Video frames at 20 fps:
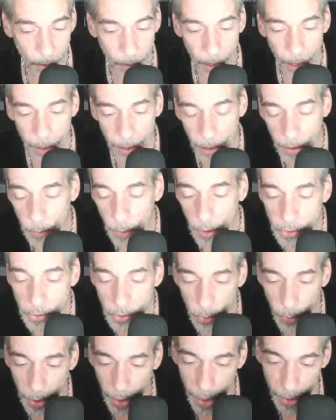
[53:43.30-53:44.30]
And anyway,
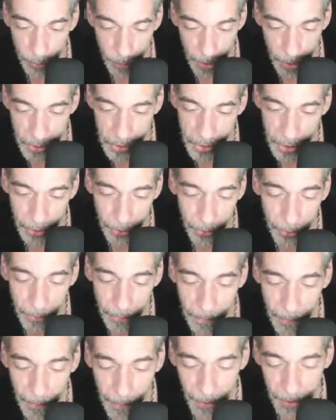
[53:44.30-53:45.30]
so I have my sticker,
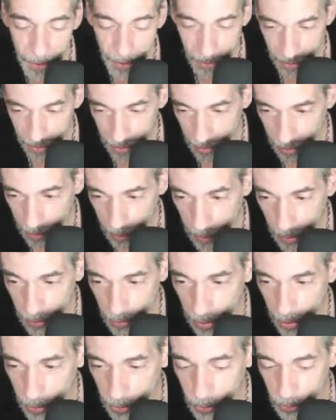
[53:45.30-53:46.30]
and
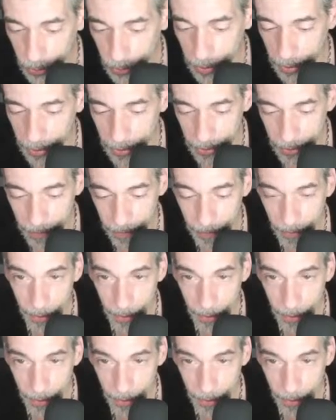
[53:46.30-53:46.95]
look how cool it is.